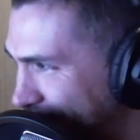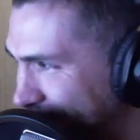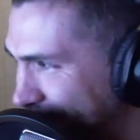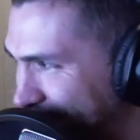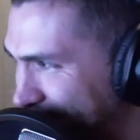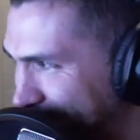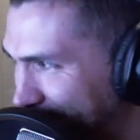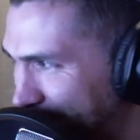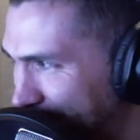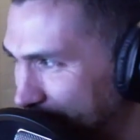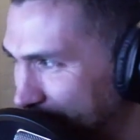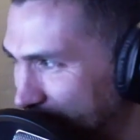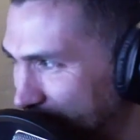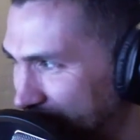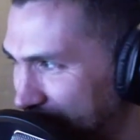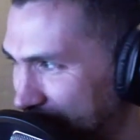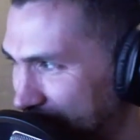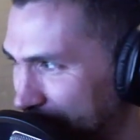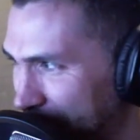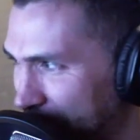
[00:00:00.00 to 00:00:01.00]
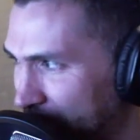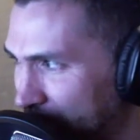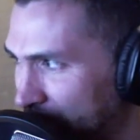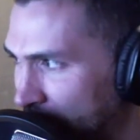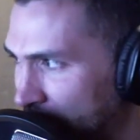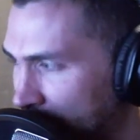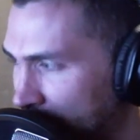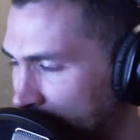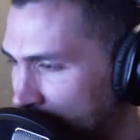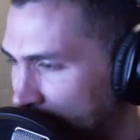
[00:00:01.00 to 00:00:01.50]
Pretty impressive.
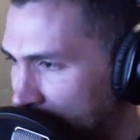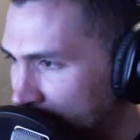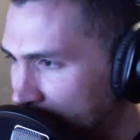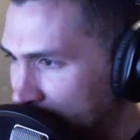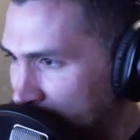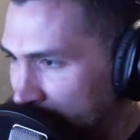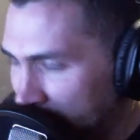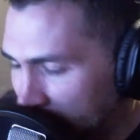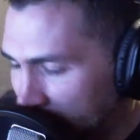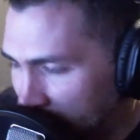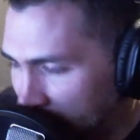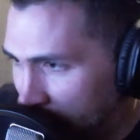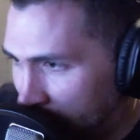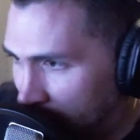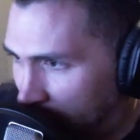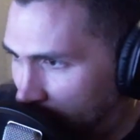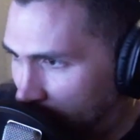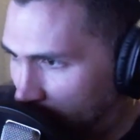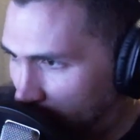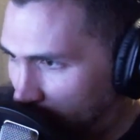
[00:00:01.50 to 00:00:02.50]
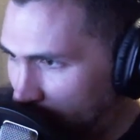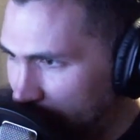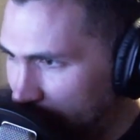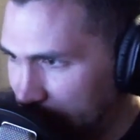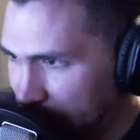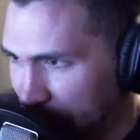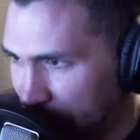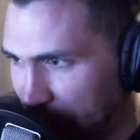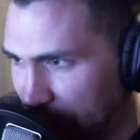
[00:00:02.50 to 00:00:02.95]
All right.